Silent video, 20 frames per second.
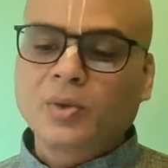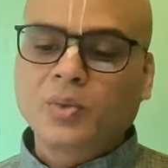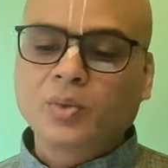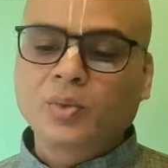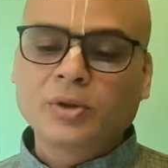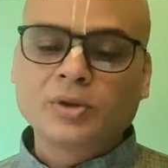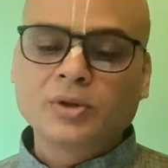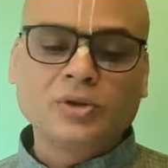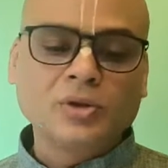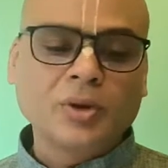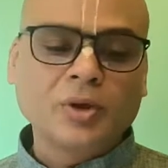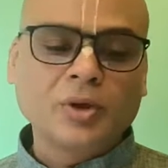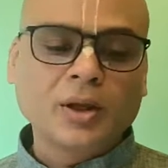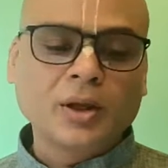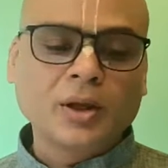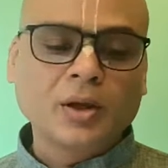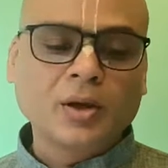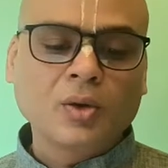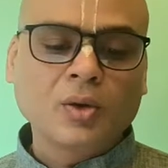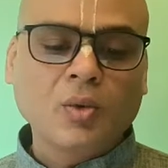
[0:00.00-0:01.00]
One
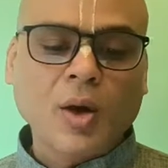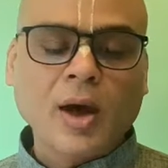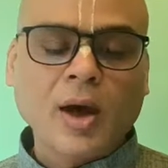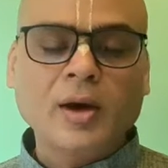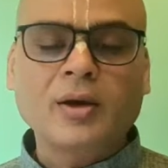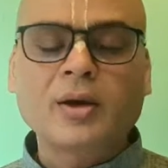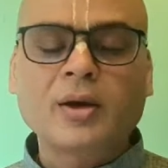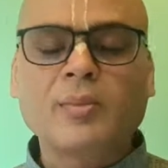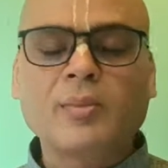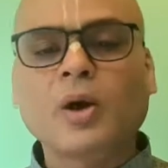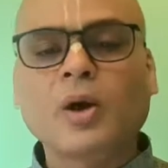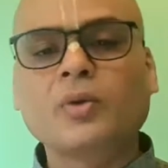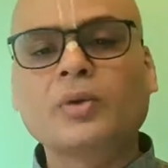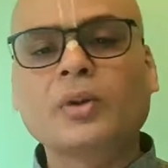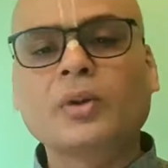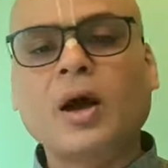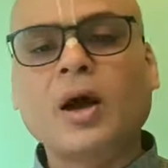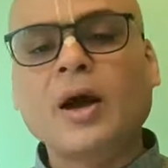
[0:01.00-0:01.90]
should inquire about the